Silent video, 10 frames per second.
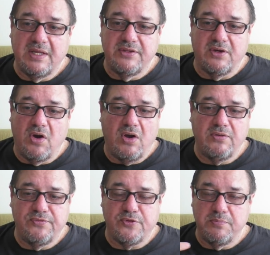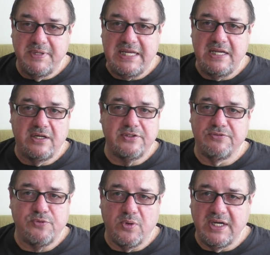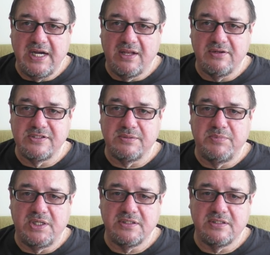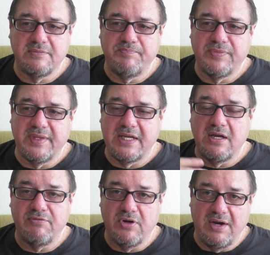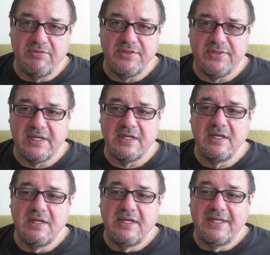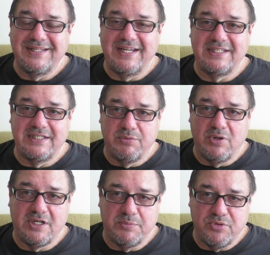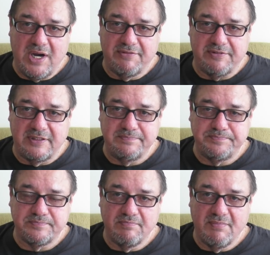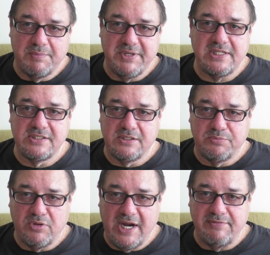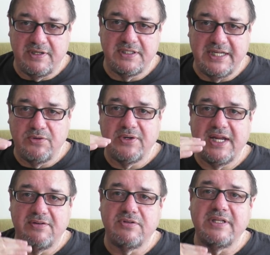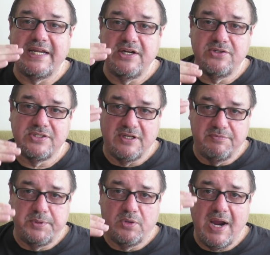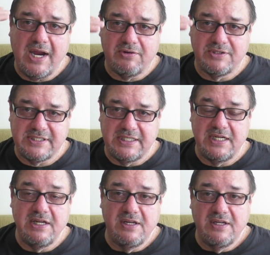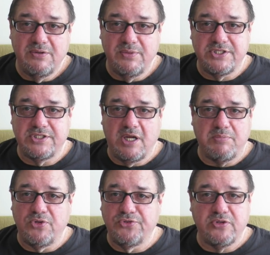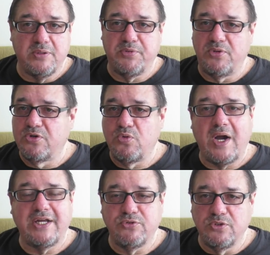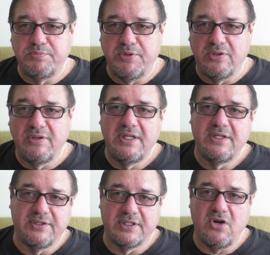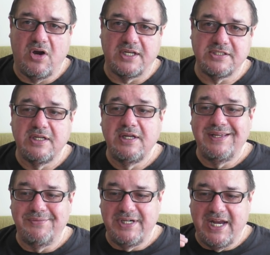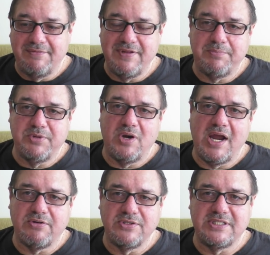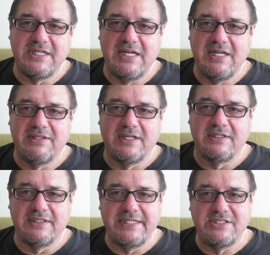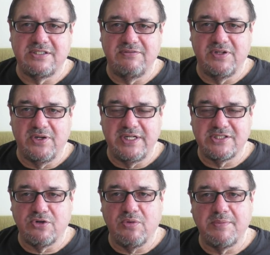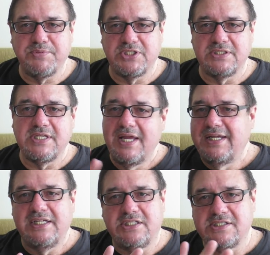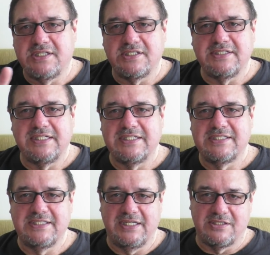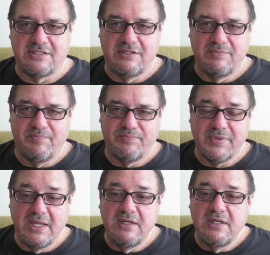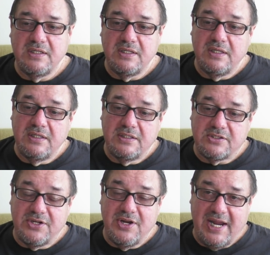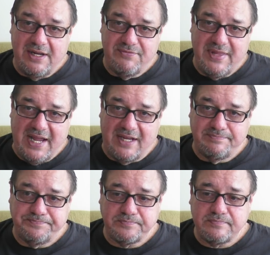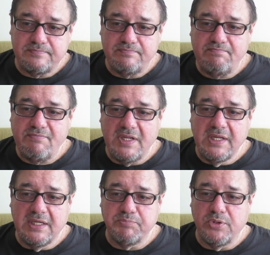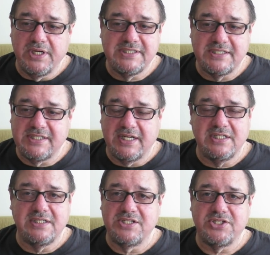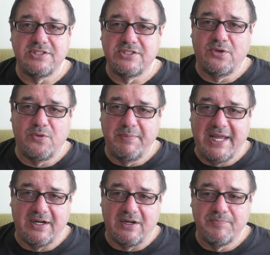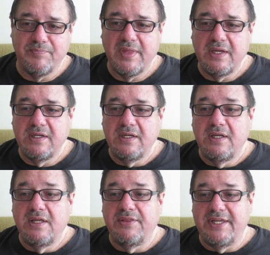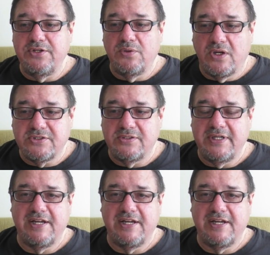They're all, for me, under $40 a month. They cover everything, and they run at a profit because they're private. They don't have layers of bureaucracy which double, triple, quadruple the cost. When you have that bureaucracy, then it leads to various corruptions. It just doesn't exist. So you have that. Pre-existing conditions don't matter. Then you also